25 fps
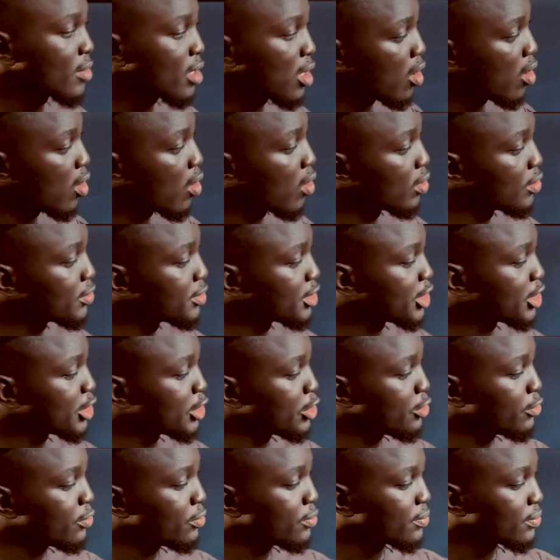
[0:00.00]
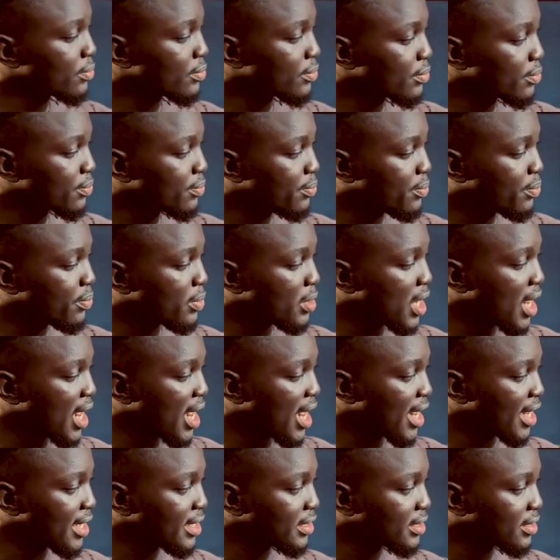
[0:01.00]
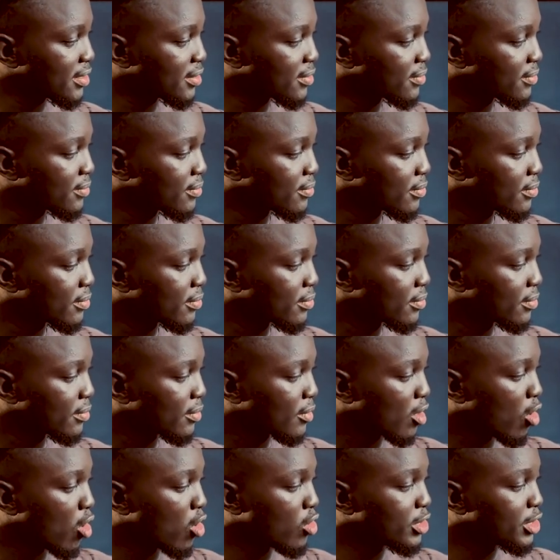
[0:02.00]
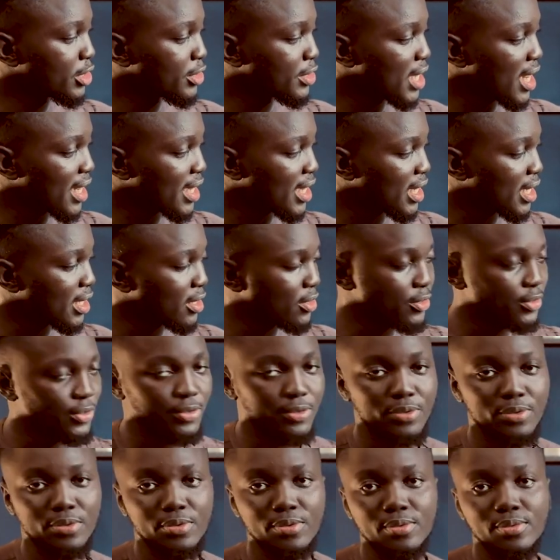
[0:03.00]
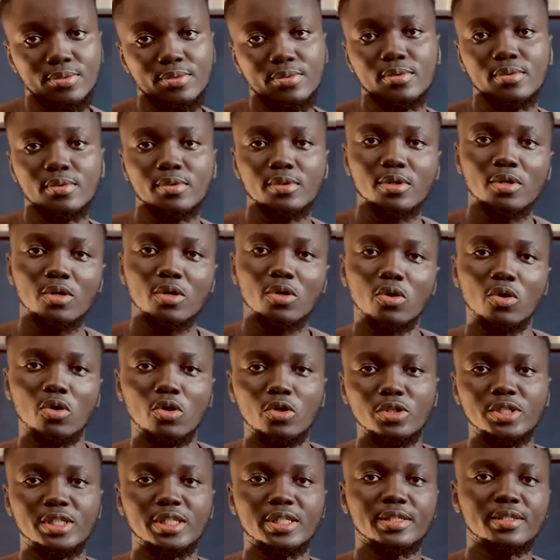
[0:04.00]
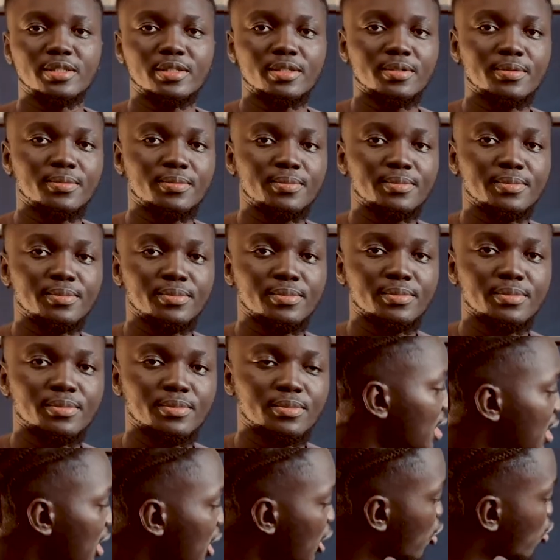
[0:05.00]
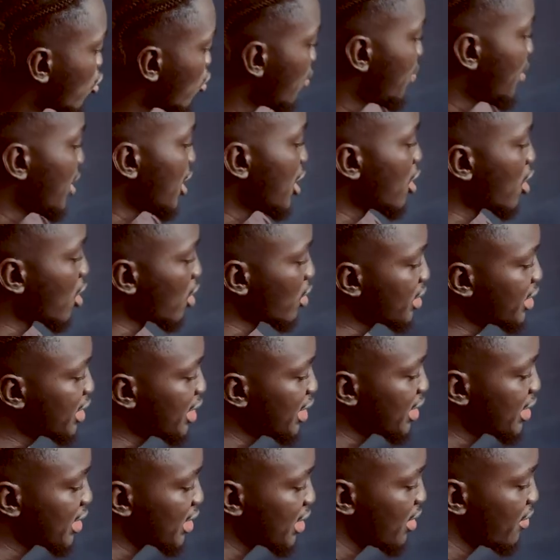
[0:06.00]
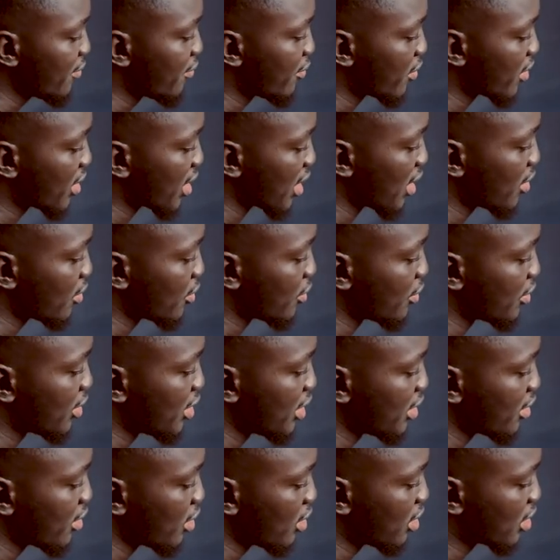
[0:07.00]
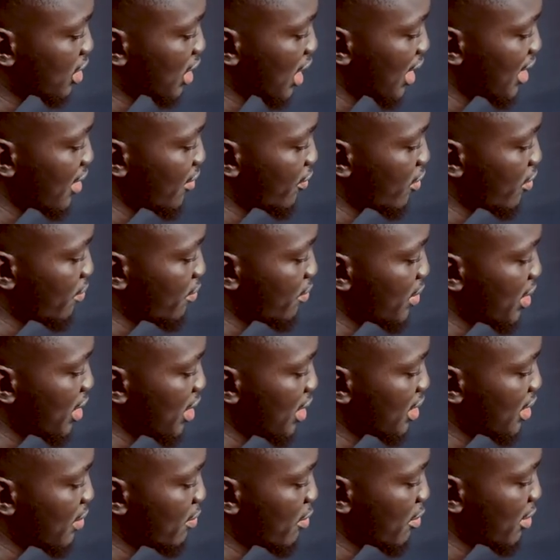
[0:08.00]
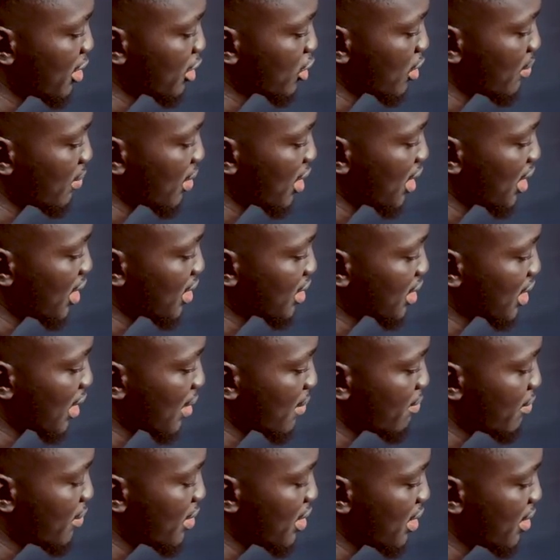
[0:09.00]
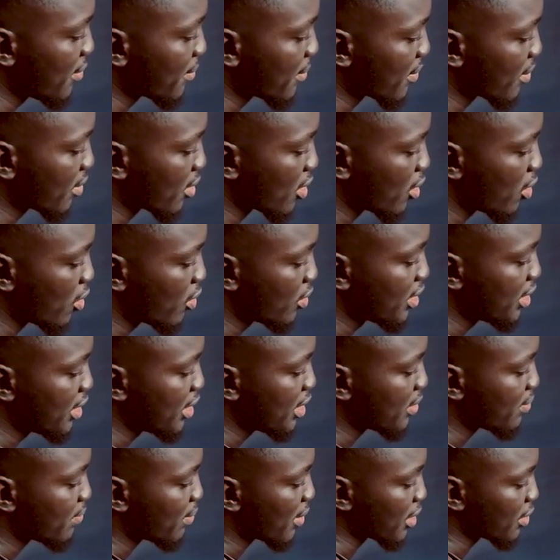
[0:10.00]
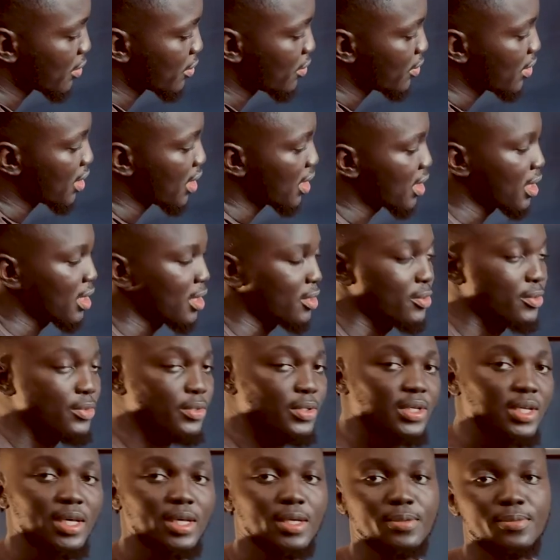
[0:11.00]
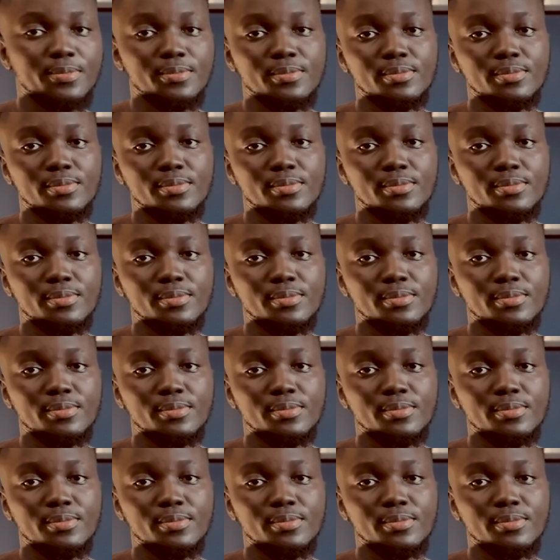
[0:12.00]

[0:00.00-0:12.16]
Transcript: until that candle closes. It could be on this even candle. It can even be, the momentum imbalance can be on this particular candle here.